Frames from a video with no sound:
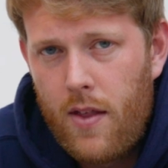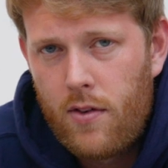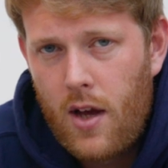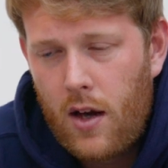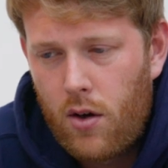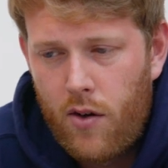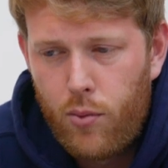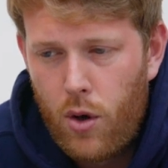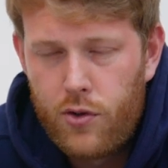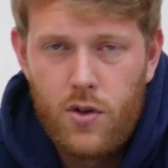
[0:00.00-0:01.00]
this aircraft
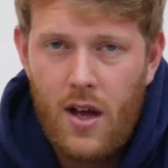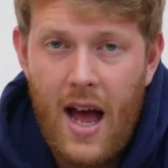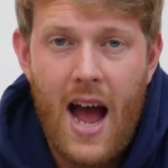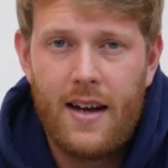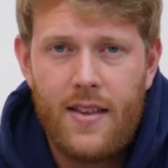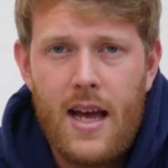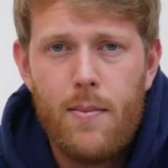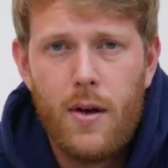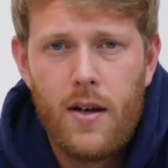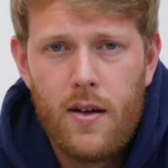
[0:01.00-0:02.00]
was had they
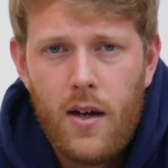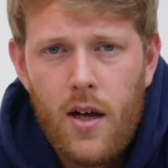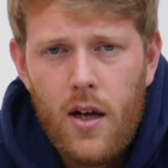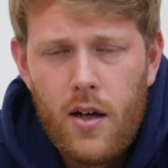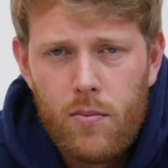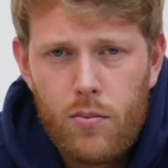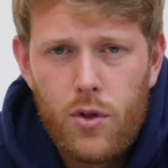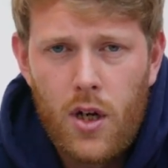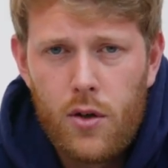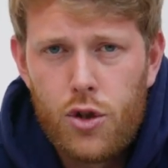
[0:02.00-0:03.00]
been,
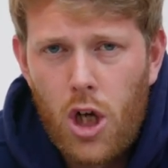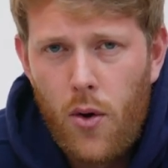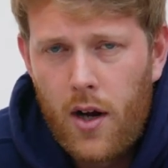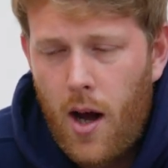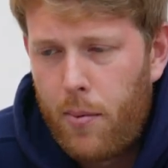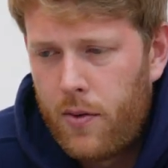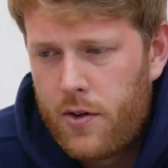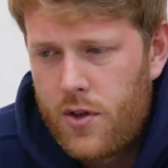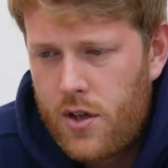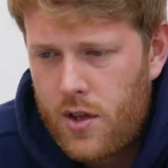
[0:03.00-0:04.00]
you know, showing up on the
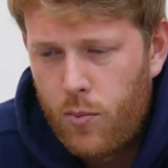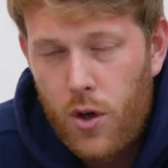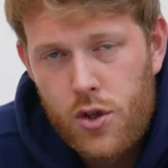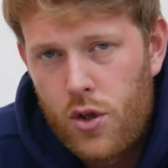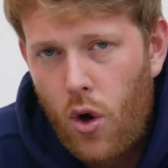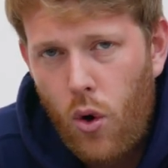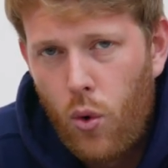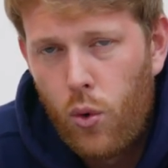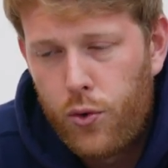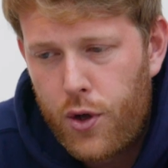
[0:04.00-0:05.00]
system, which not
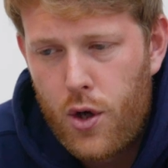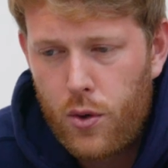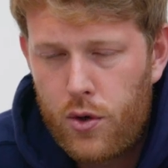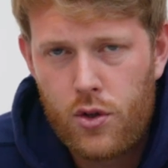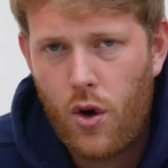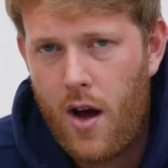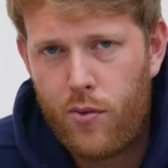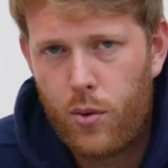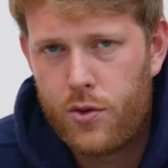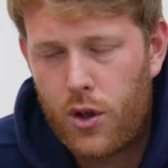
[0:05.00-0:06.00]
all do, because not
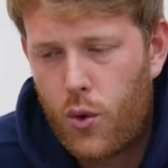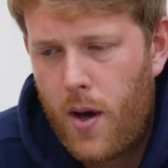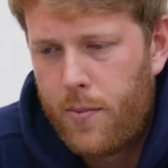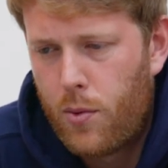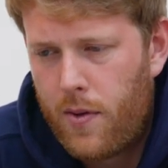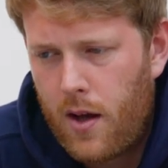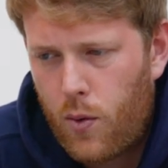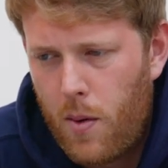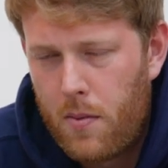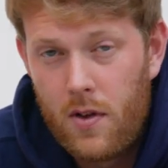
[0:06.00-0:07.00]
everyone's equipped with the
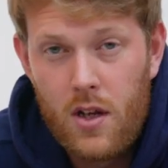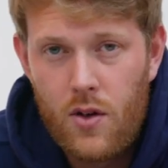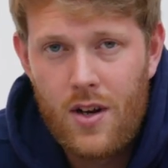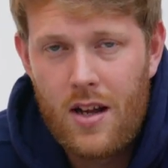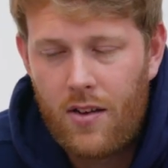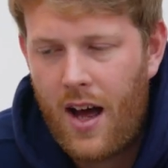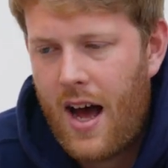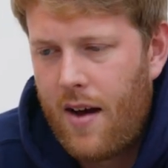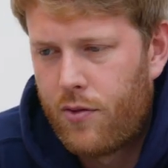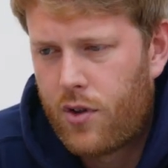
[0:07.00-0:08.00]
equipment that you need to
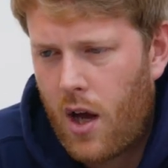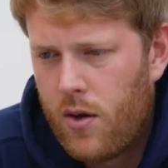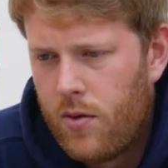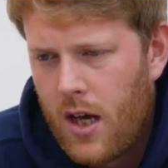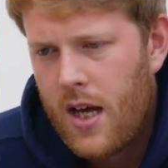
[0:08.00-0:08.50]
have. So